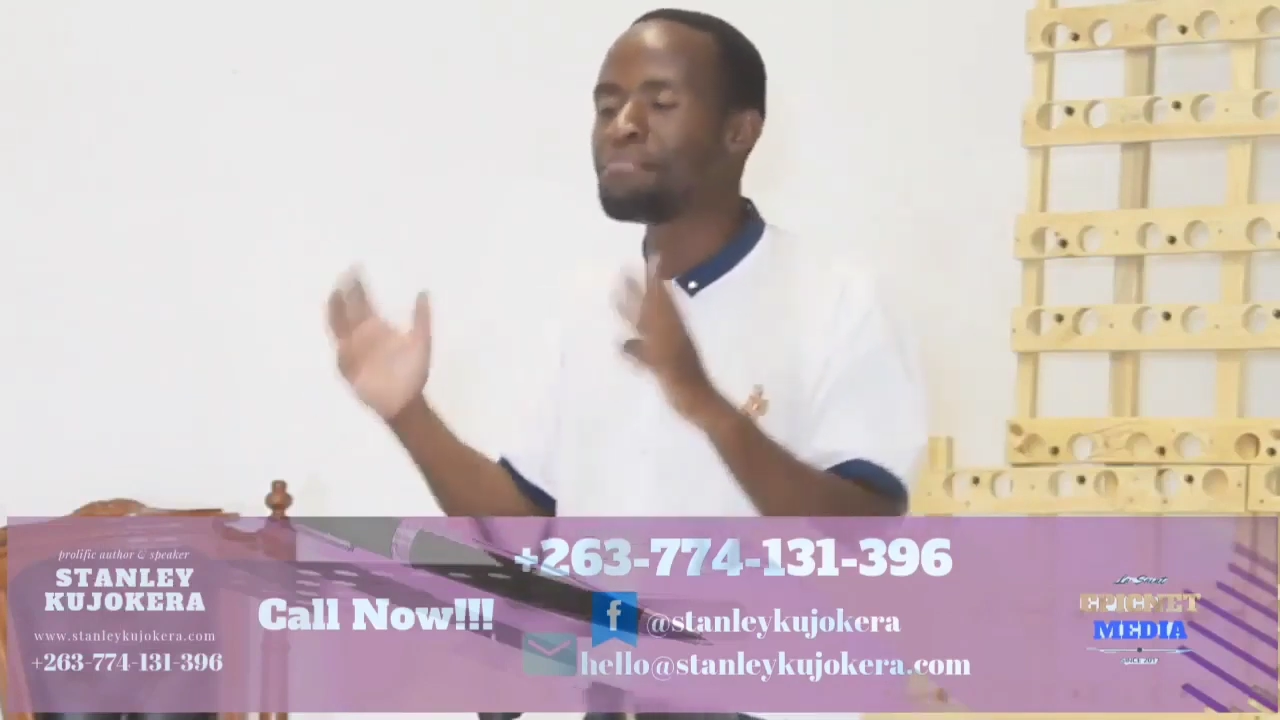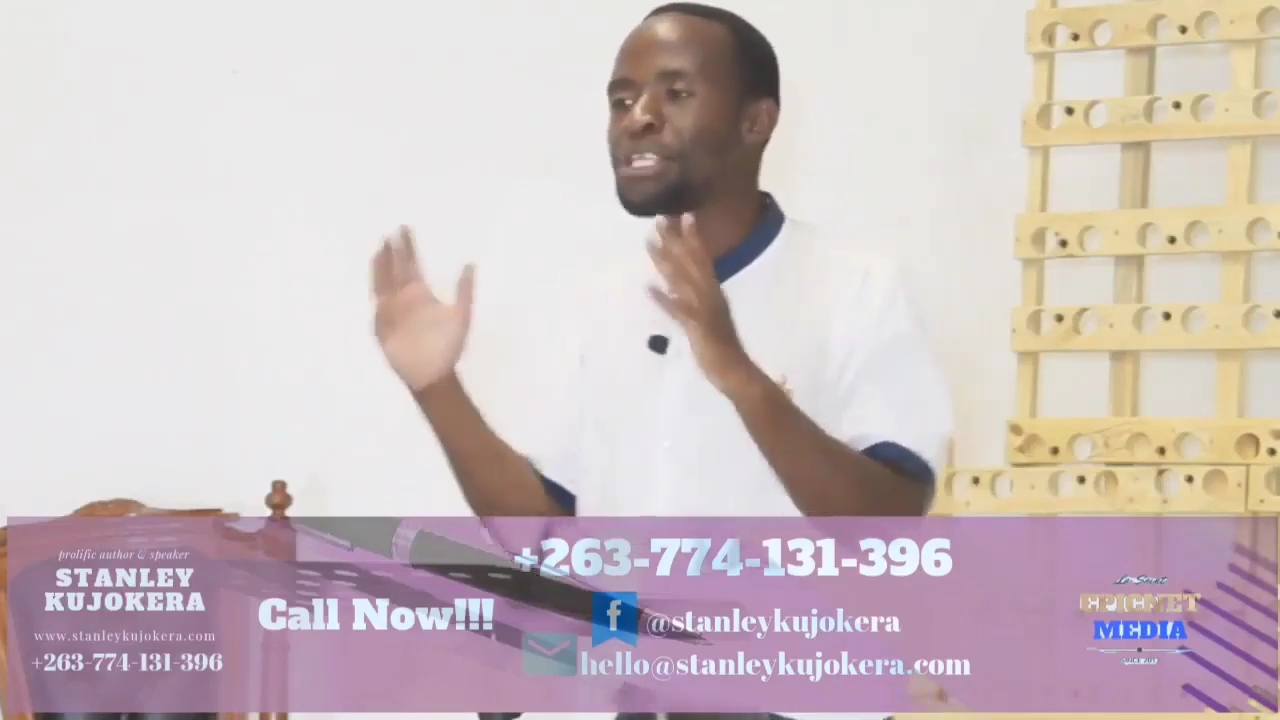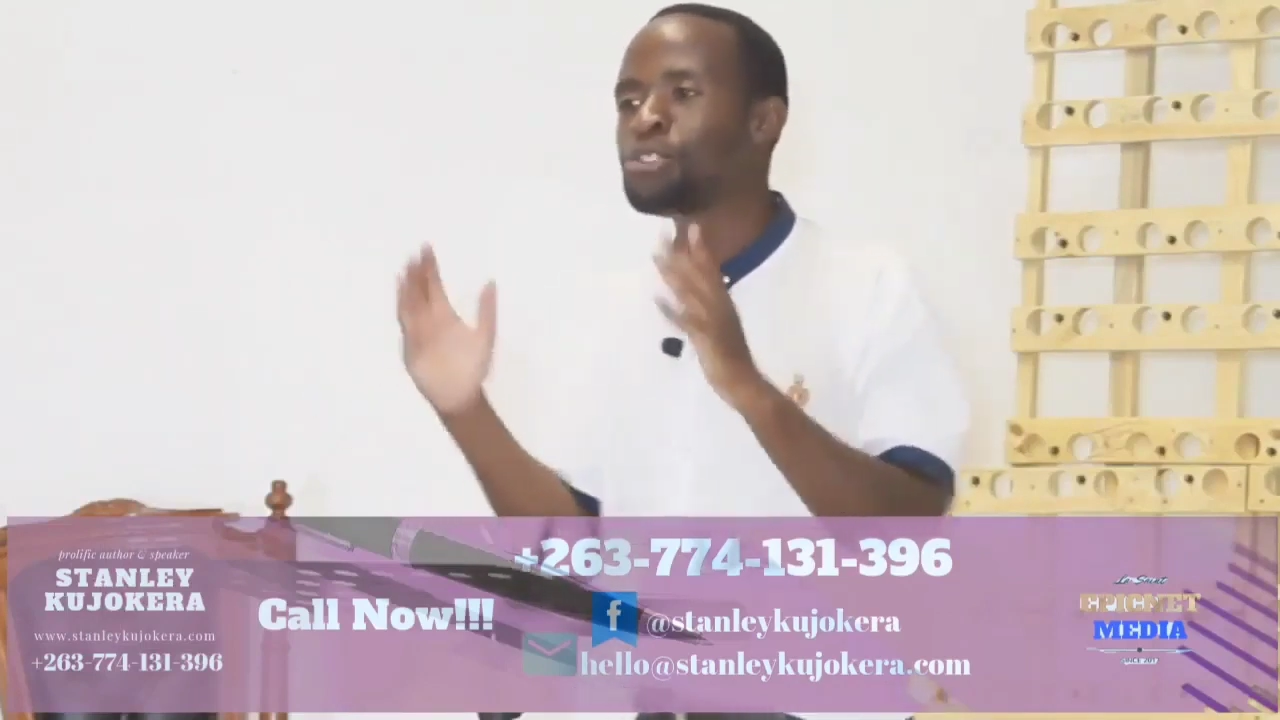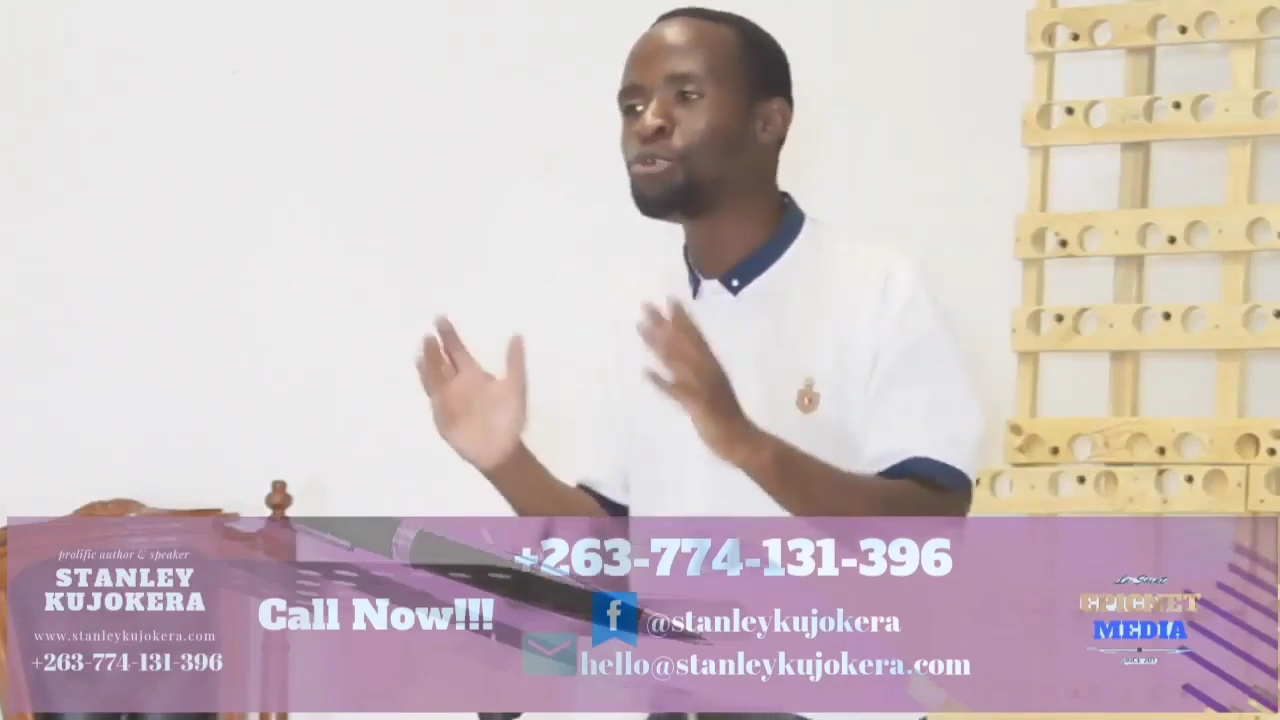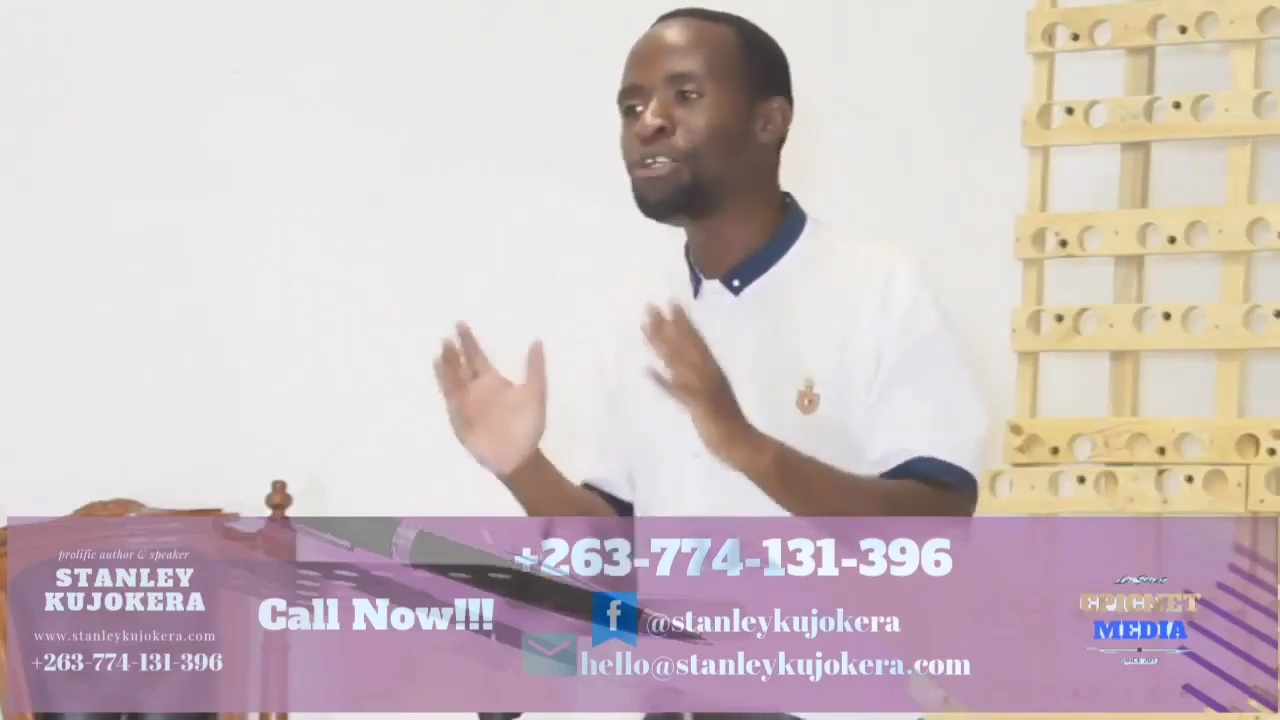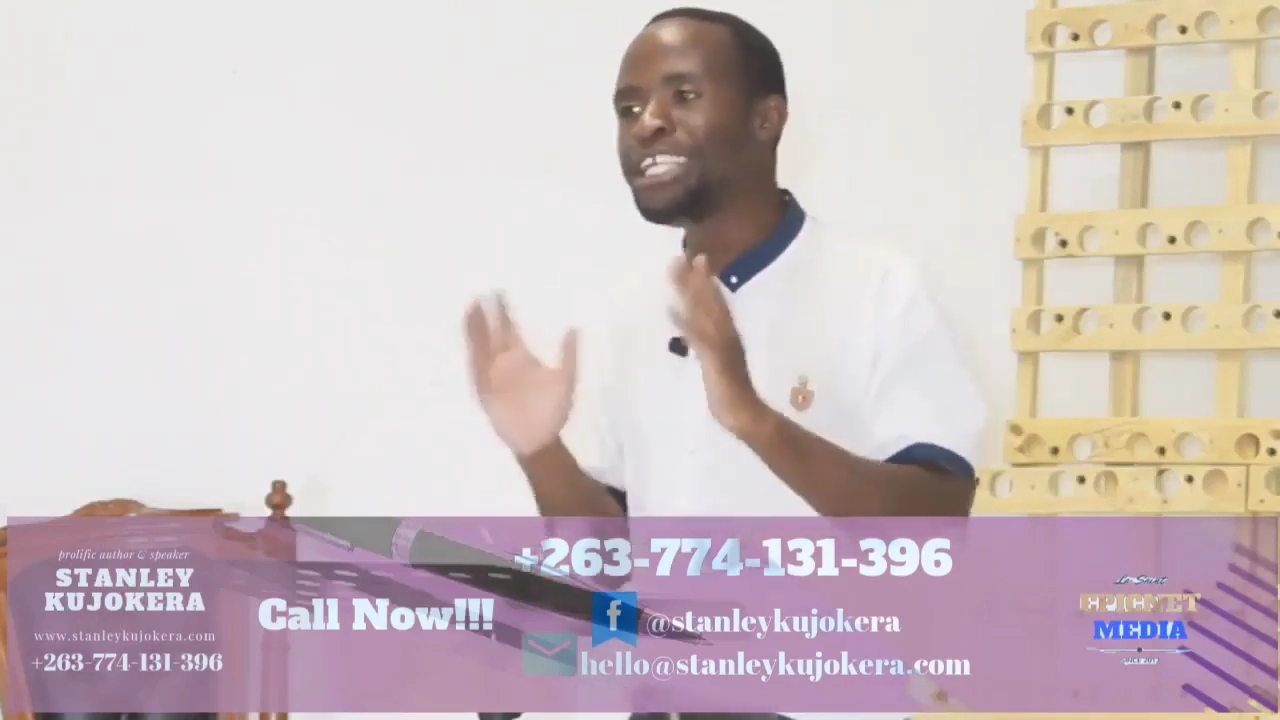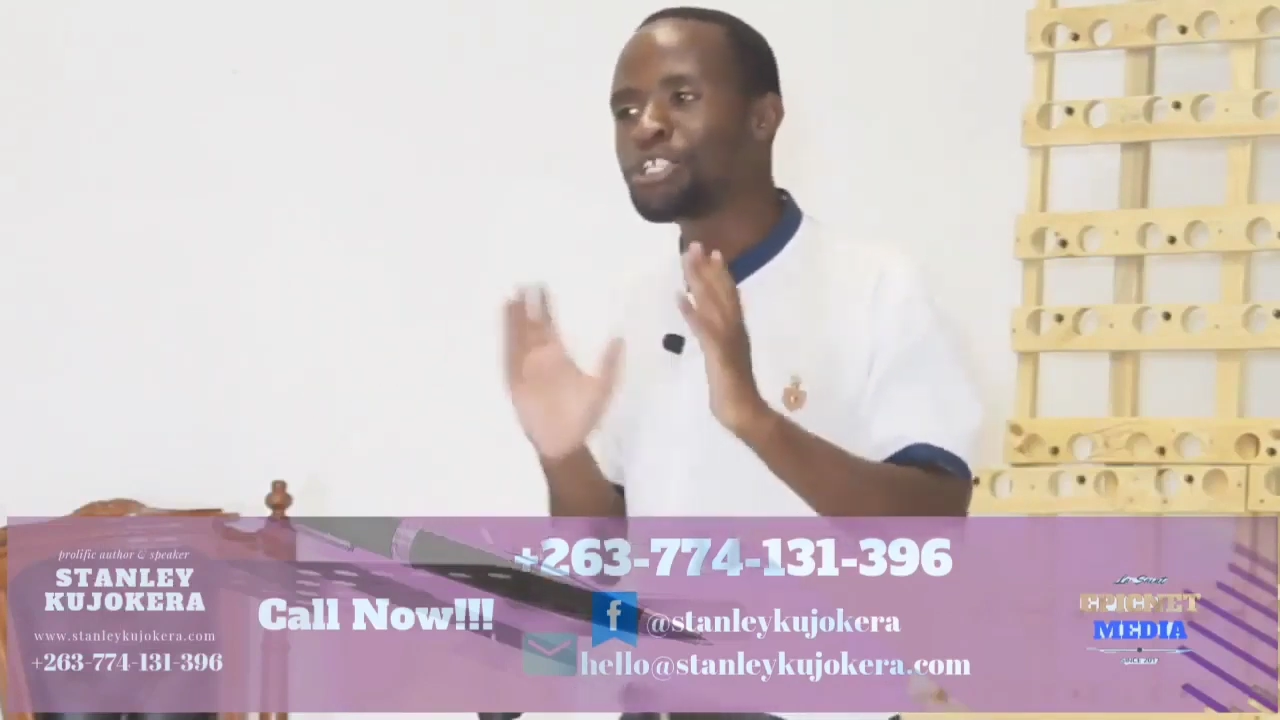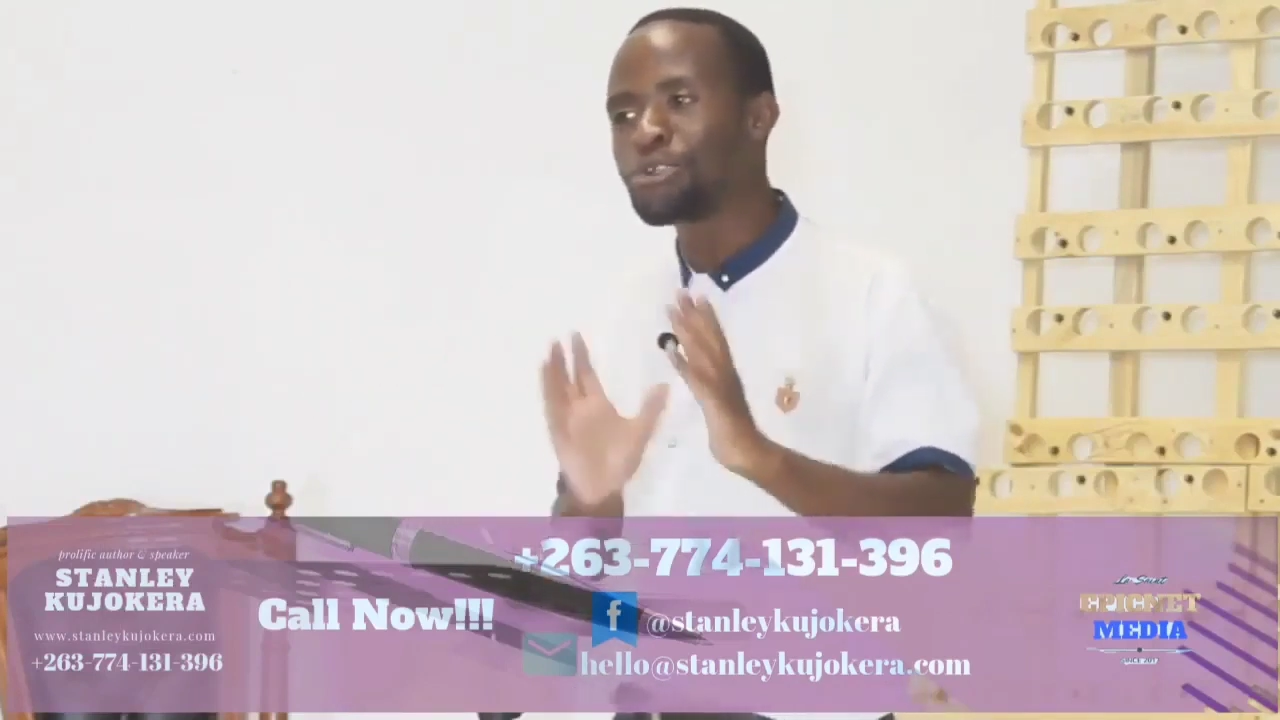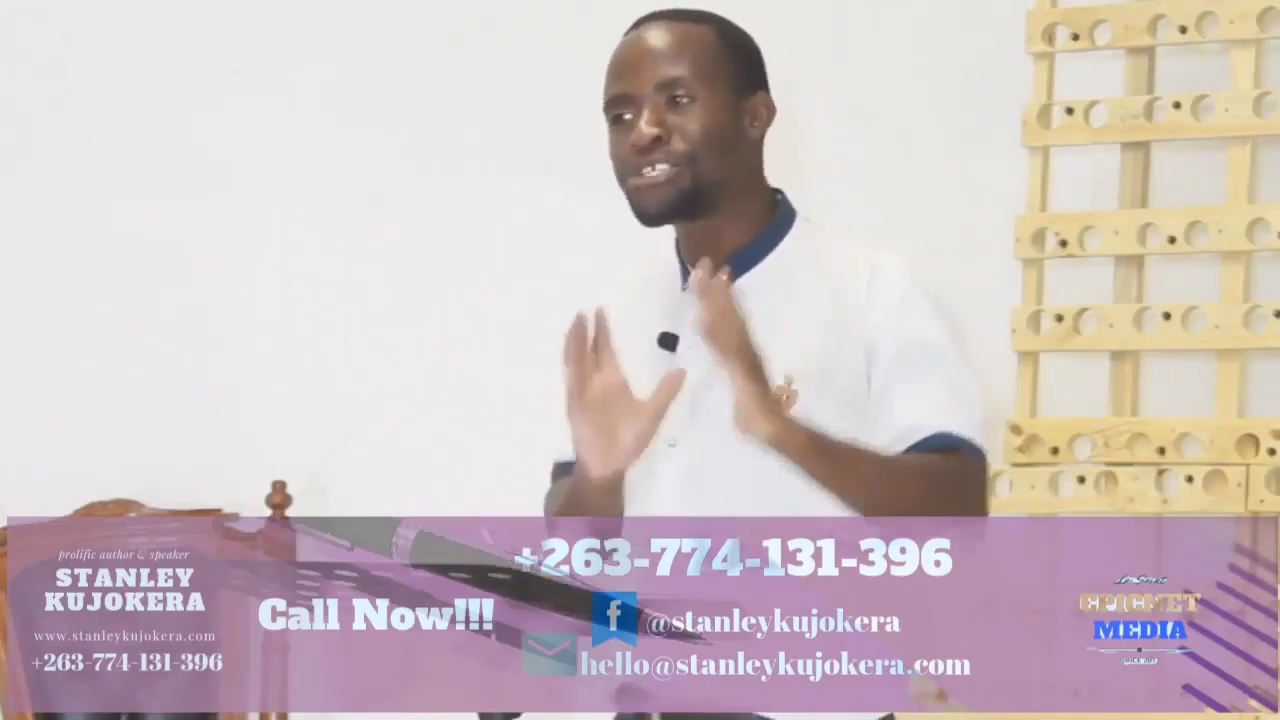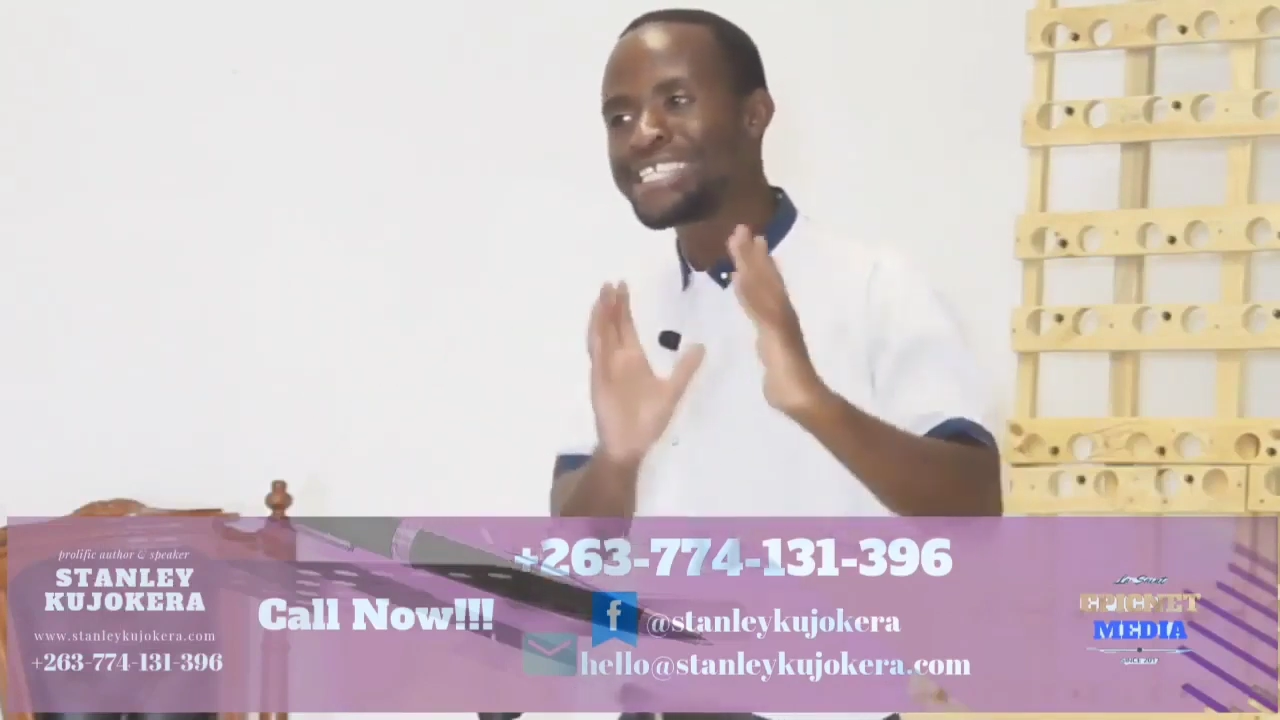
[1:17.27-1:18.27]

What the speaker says: That means you need